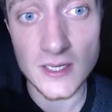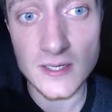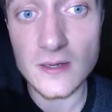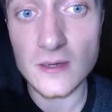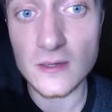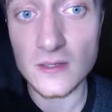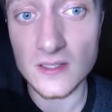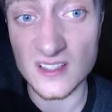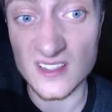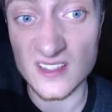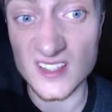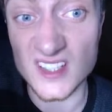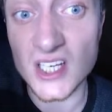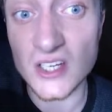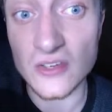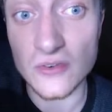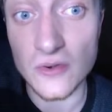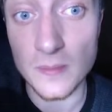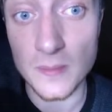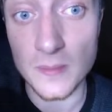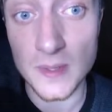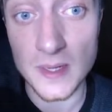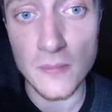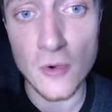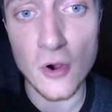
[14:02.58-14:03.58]

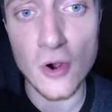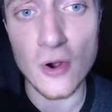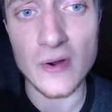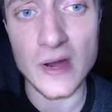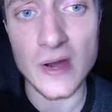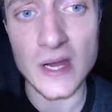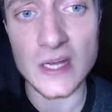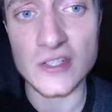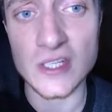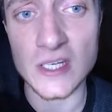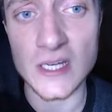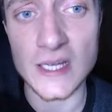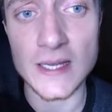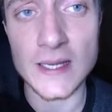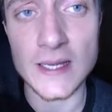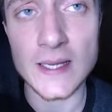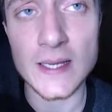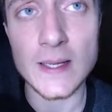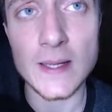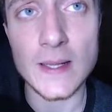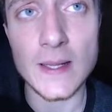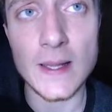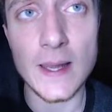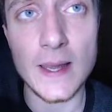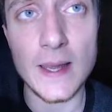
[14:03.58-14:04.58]
Considerably more, actually.
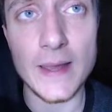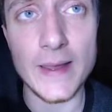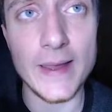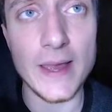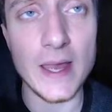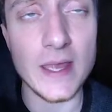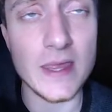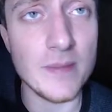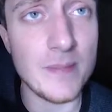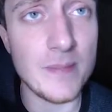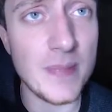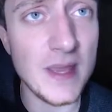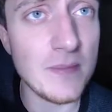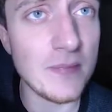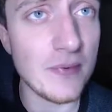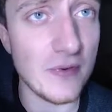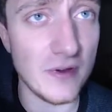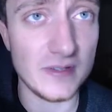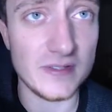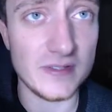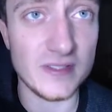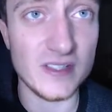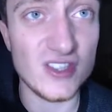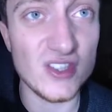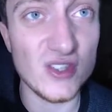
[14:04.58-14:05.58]
And the peak
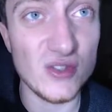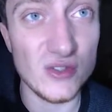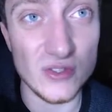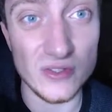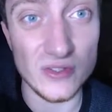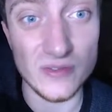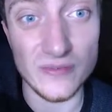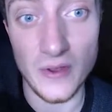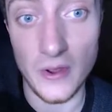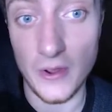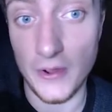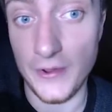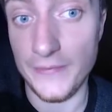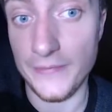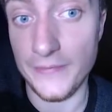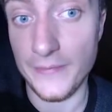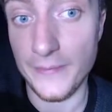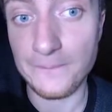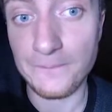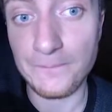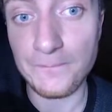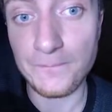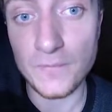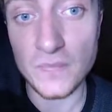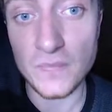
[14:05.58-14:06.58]
price is $225
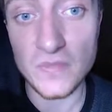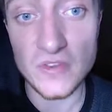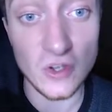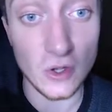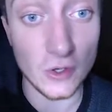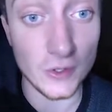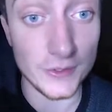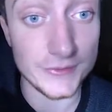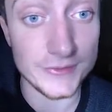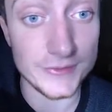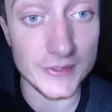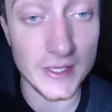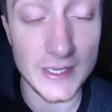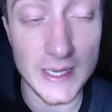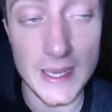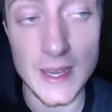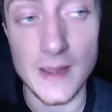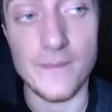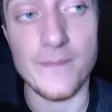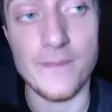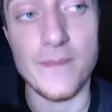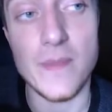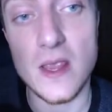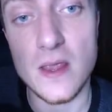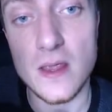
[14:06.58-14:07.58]
again.